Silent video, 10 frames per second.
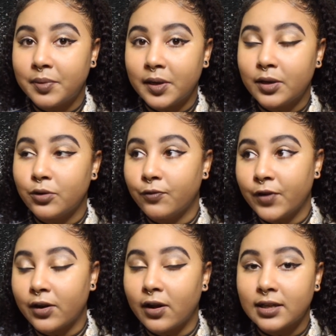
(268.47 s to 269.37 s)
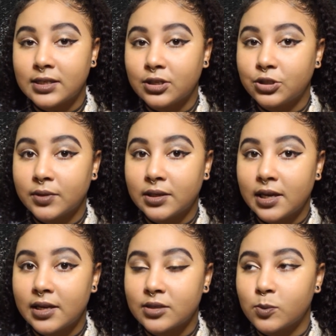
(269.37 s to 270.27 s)
be you figured out that's how she
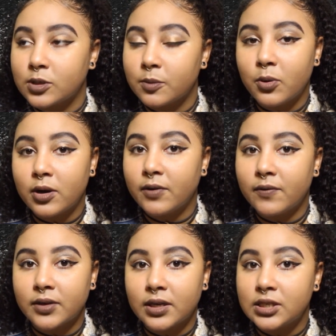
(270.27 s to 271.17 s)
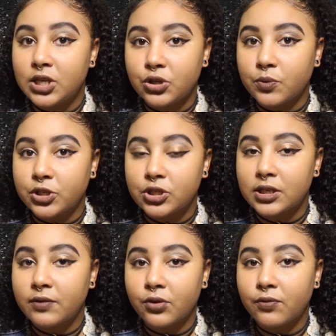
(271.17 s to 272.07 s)
really is what's the point of even continuing
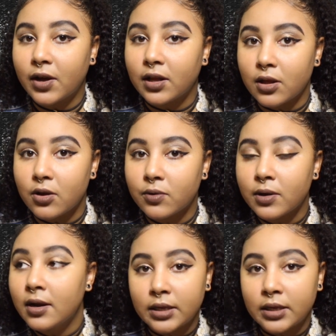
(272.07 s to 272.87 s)
just leave her the fuck alone